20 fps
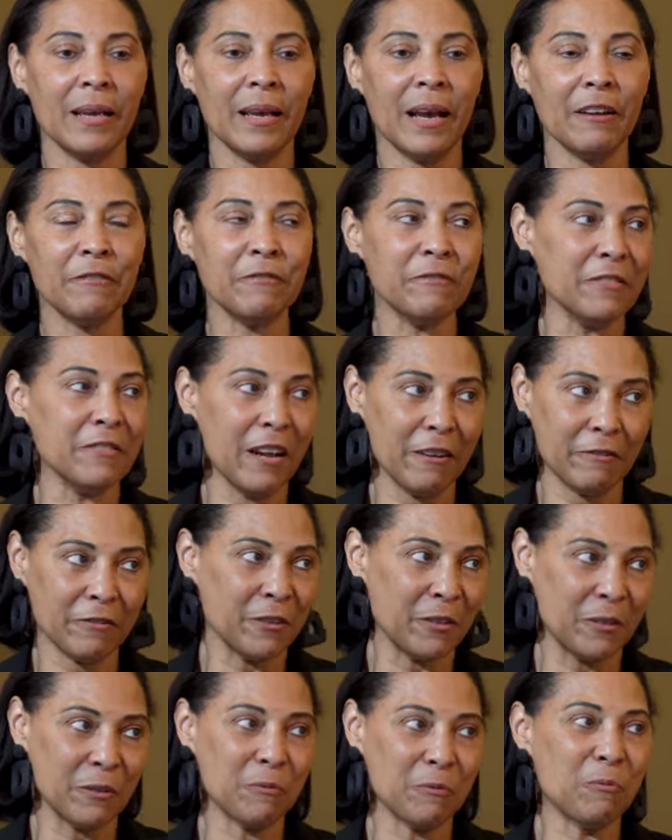I've
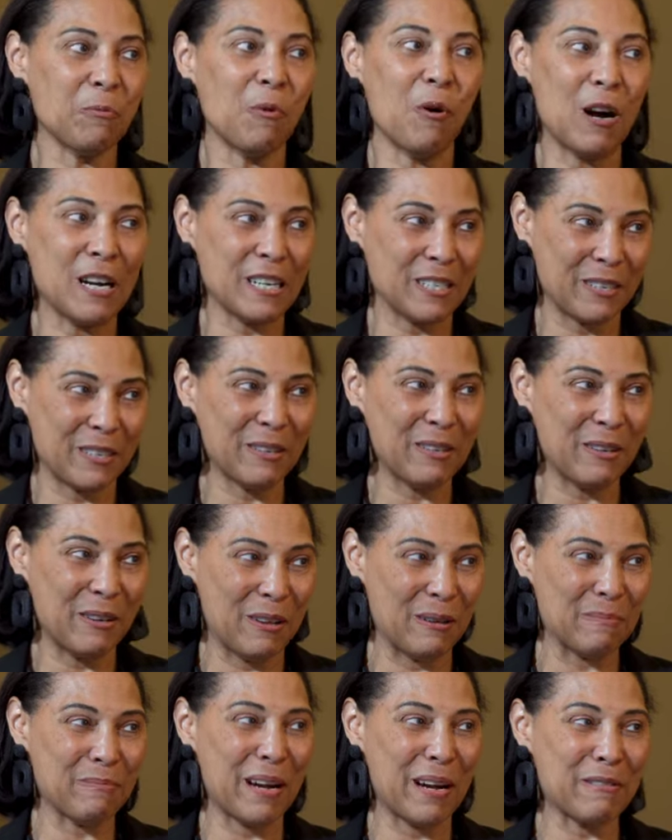never walked
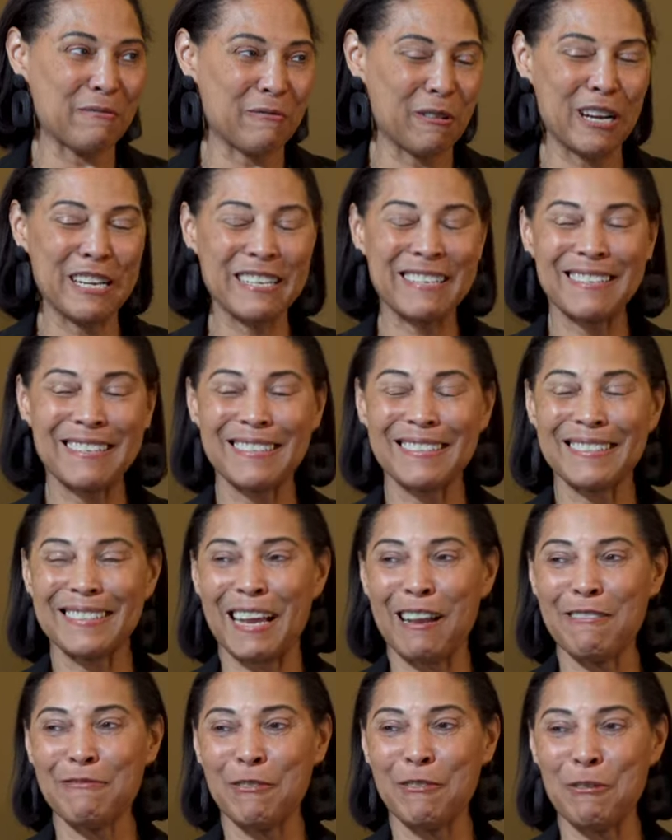on my run.
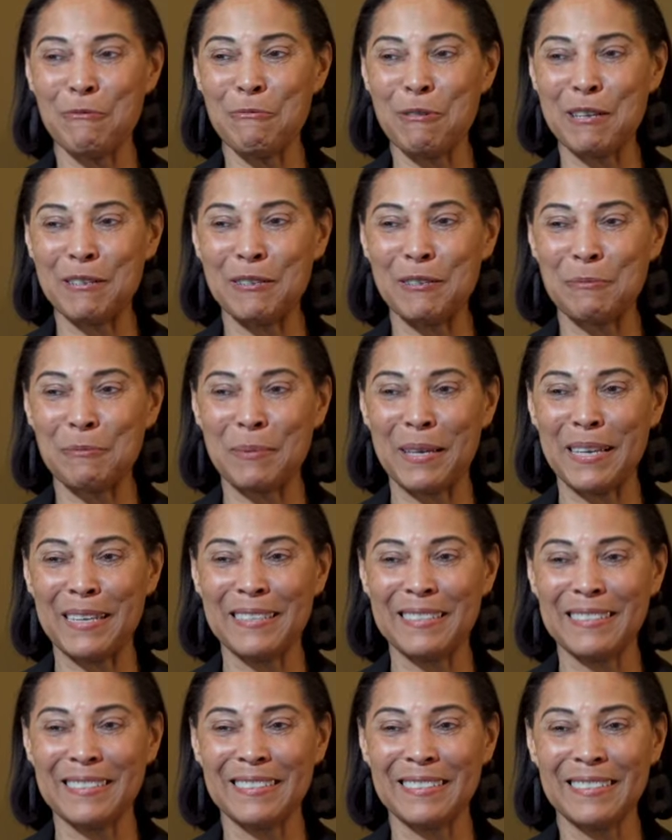I've always
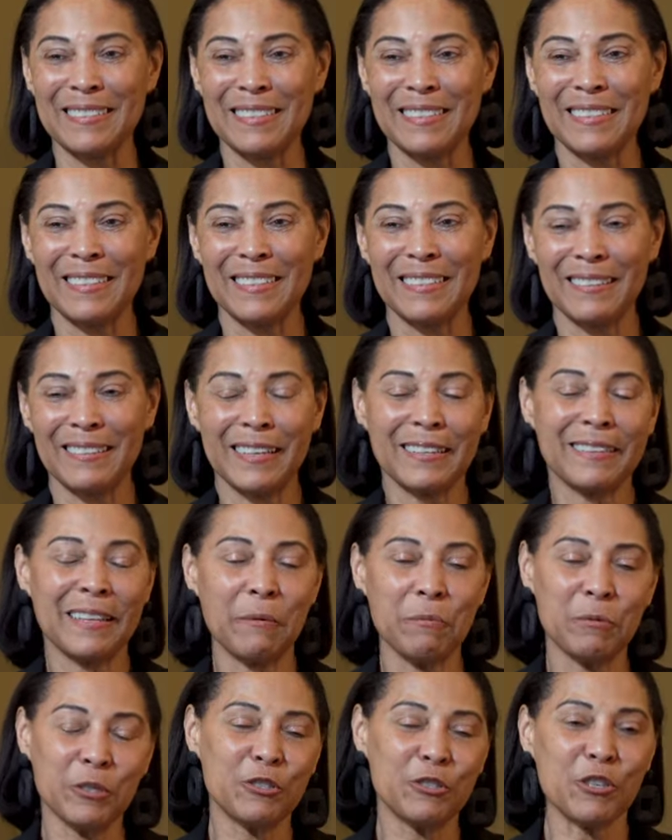been, they
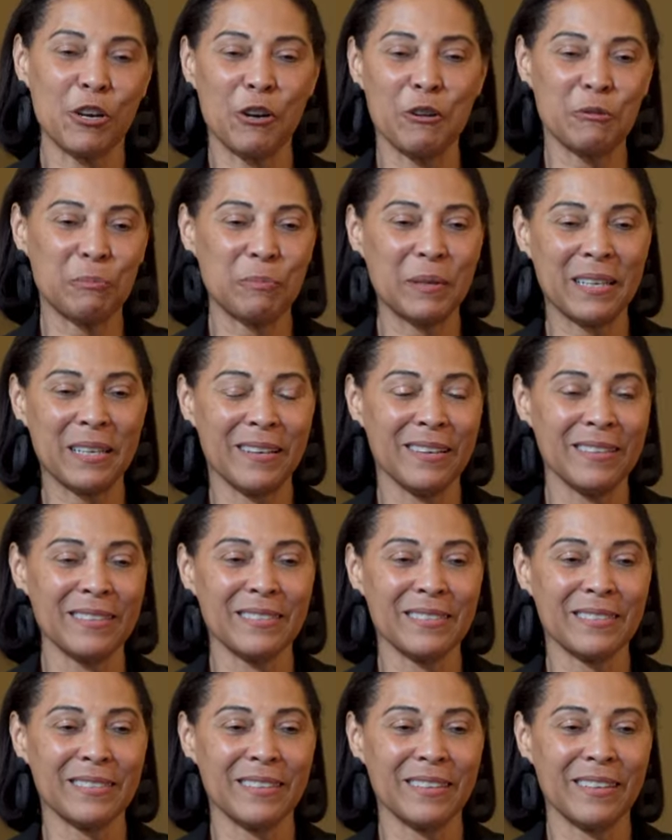would joke because